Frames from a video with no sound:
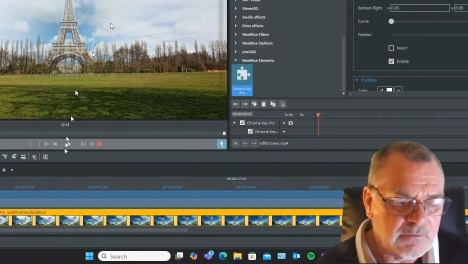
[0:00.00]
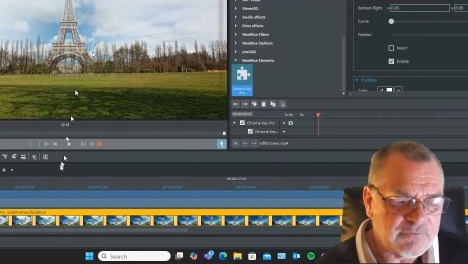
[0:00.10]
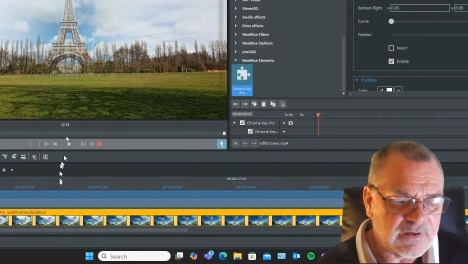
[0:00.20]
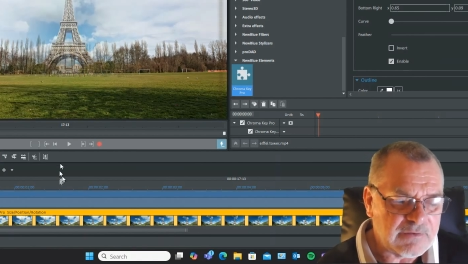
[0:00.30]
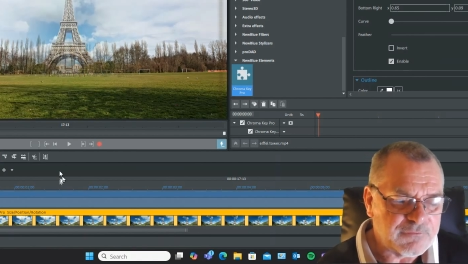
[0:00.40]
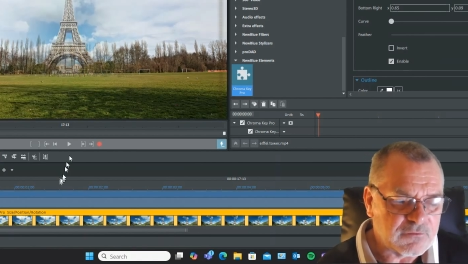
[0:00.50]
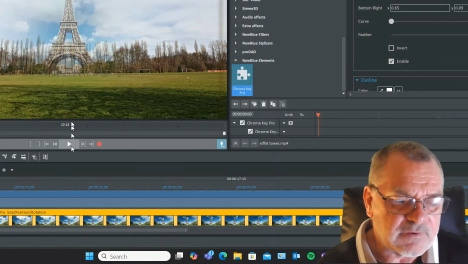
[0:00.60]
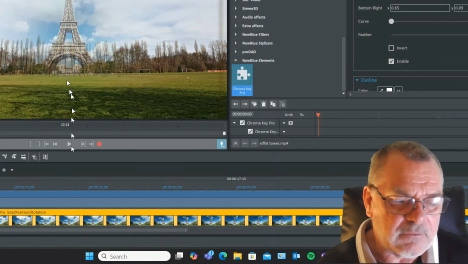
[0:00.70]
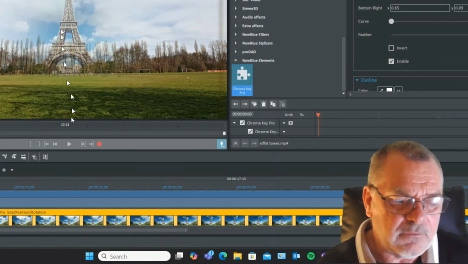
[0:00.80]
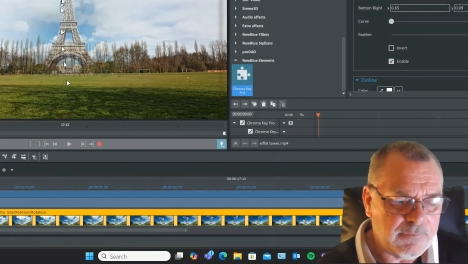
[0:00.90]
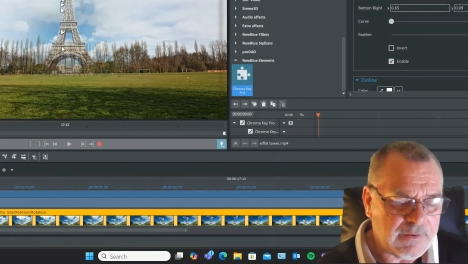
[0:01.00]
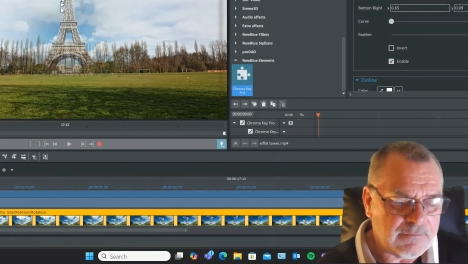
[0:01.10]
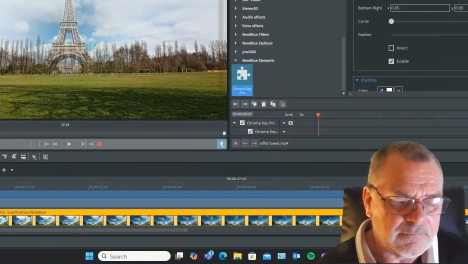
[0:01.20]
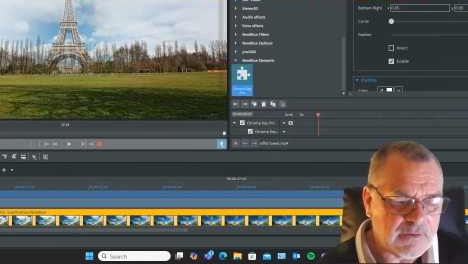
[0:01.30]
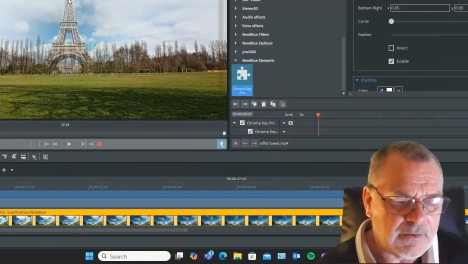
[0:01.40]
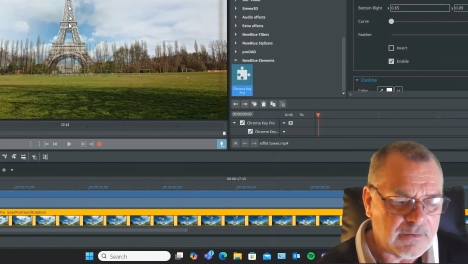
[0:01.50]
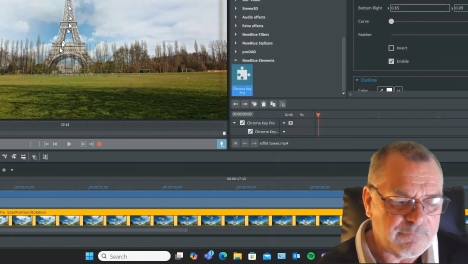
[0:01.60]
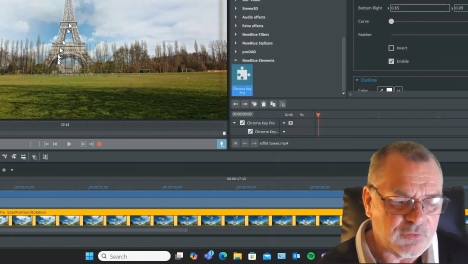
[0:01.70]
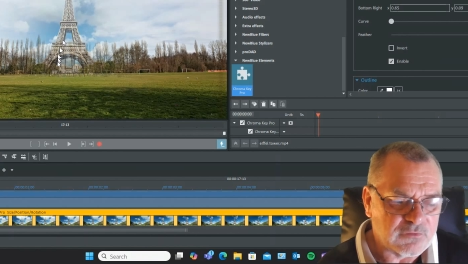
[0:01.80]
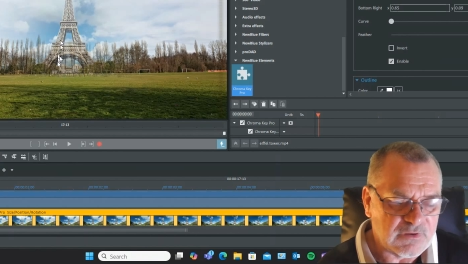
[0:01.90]
the Eiffel Tower bit
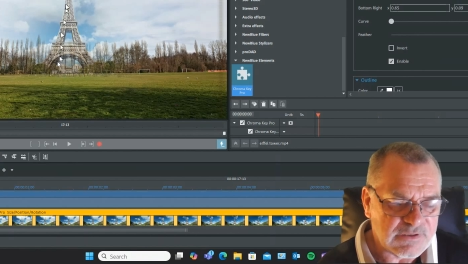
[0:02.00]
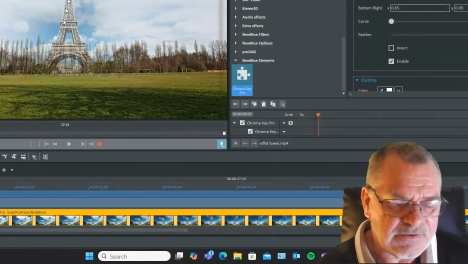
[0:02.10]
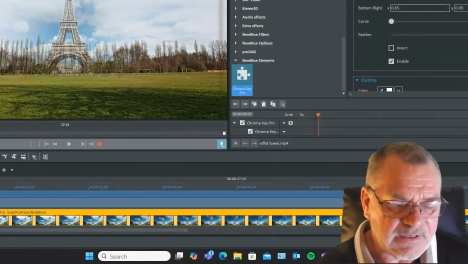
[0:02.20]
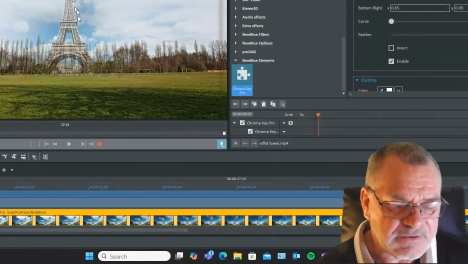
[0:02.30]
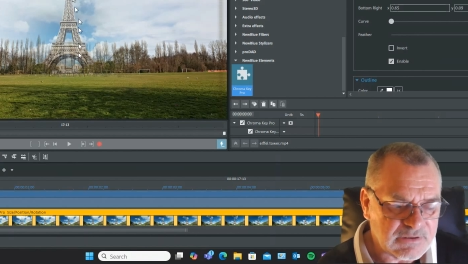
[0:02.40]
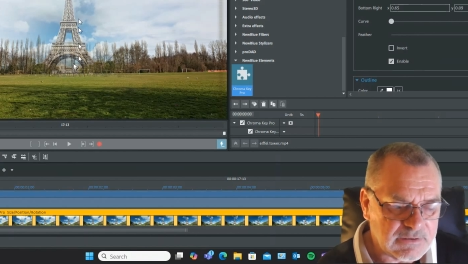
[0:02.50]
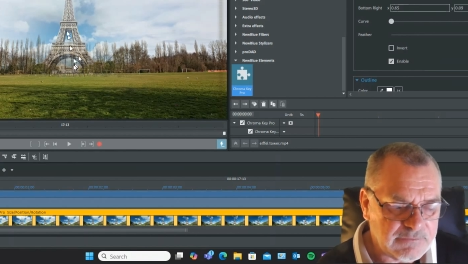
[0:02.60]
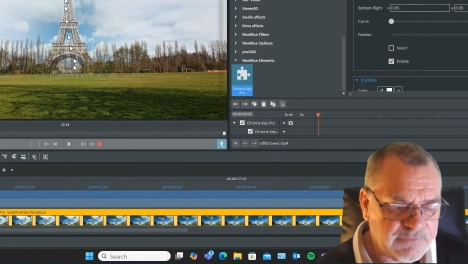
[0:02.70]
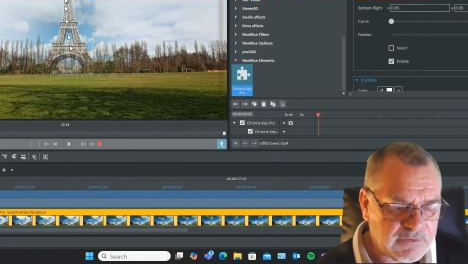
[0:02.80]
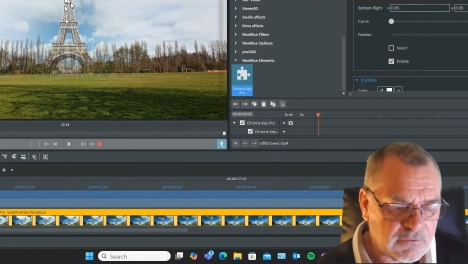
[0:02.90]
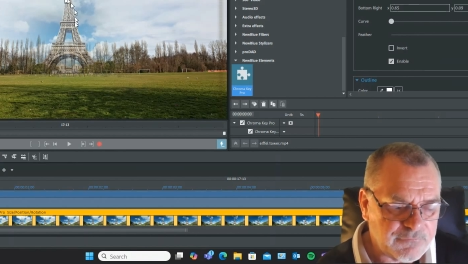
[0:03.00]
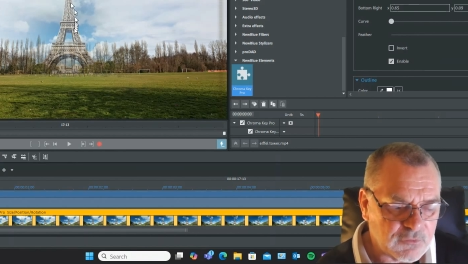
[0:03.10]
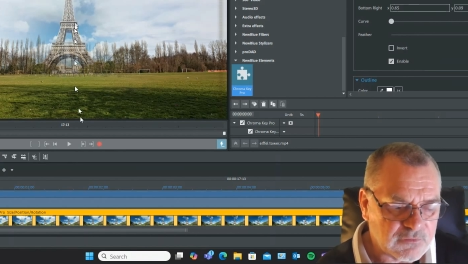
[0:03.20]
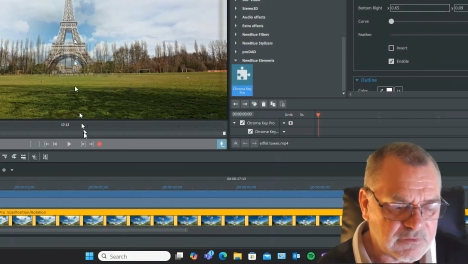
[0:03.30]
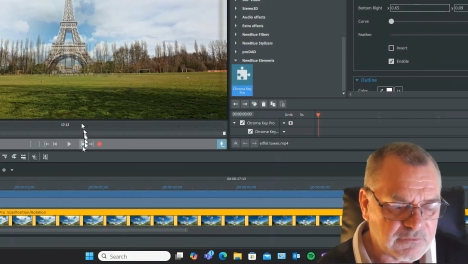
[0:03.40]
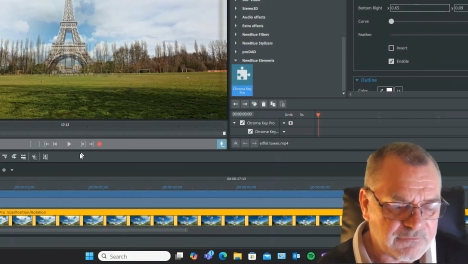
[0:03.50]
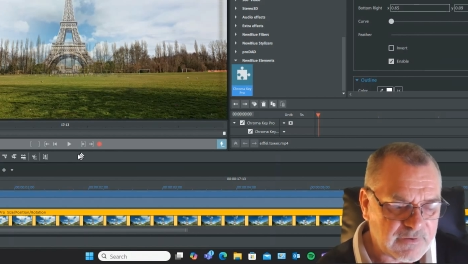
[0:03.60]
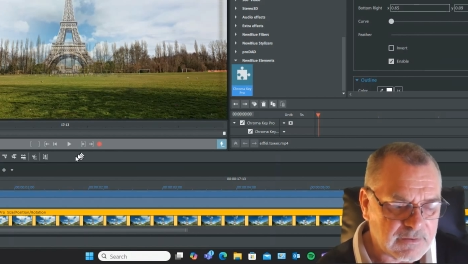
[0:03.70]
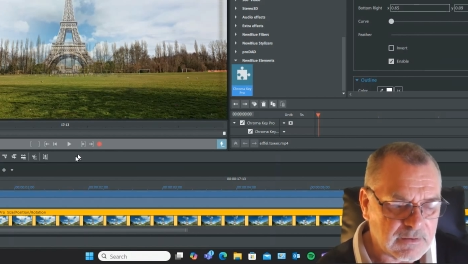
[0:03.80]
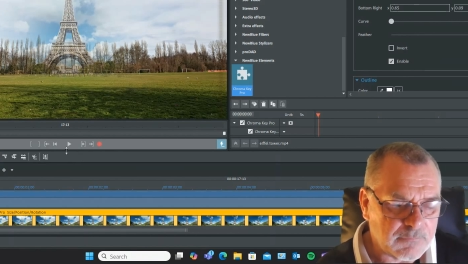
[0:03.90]
footage is actually video footage. So if
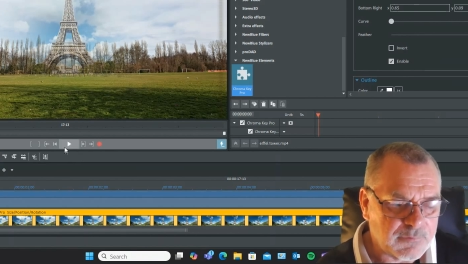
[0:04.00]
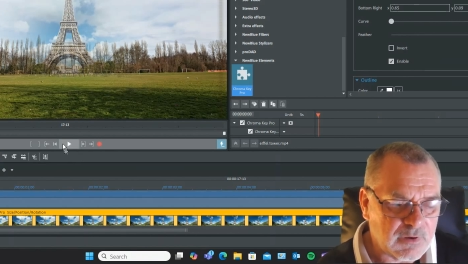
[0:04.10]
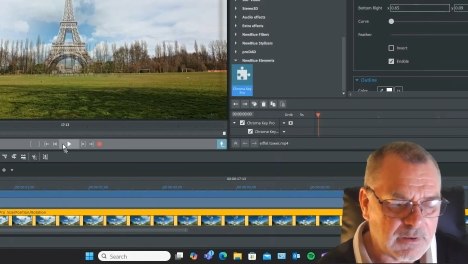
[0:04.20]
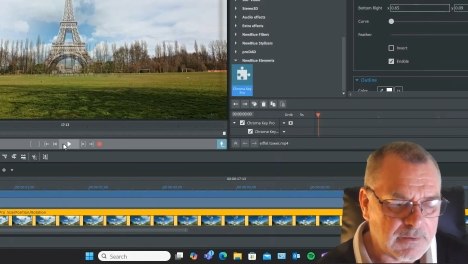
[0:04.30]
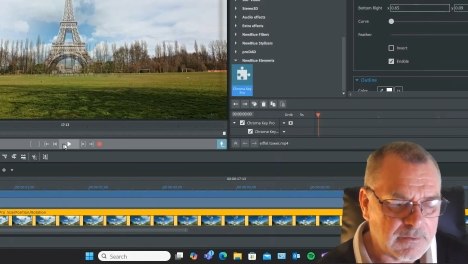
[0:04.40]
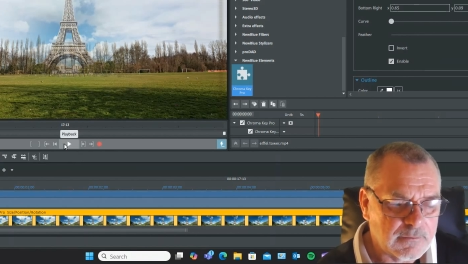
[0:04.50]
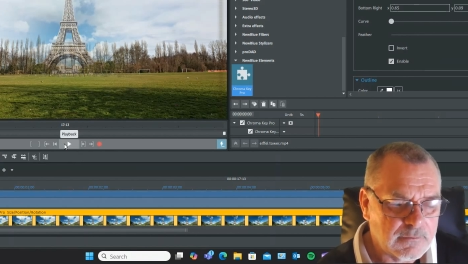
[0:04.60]
I click play,